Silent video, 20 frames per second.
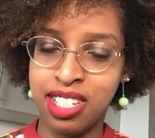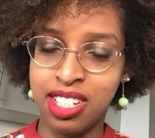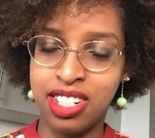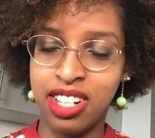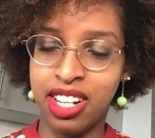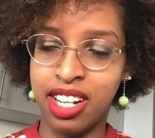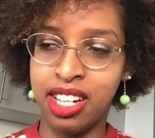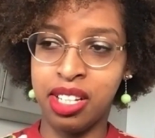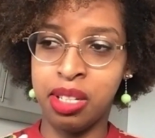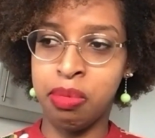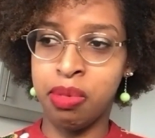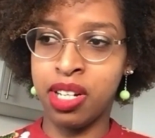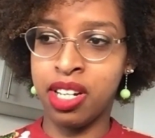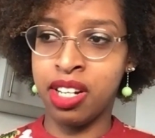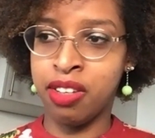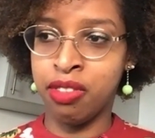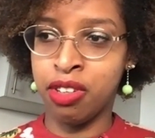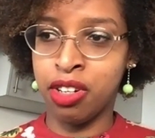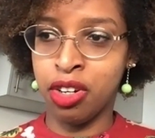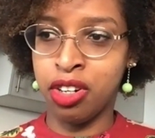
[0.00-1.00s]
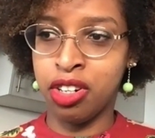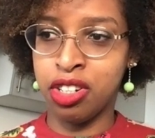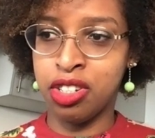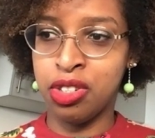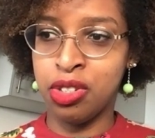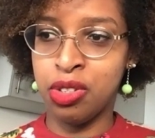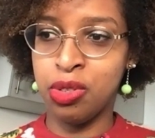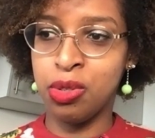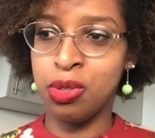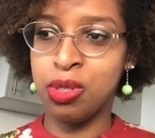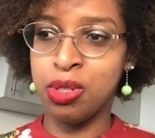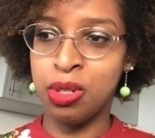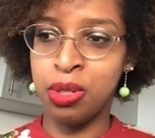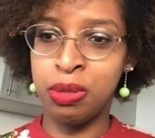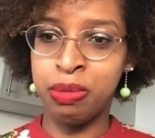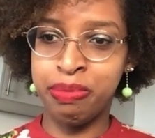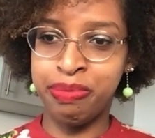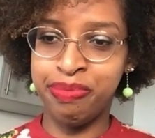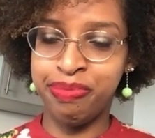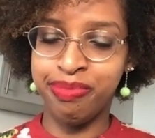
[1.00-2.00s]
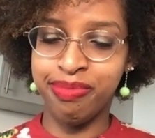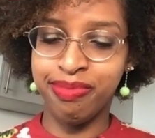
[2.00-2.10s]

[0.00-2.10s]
a child, but never got to do so.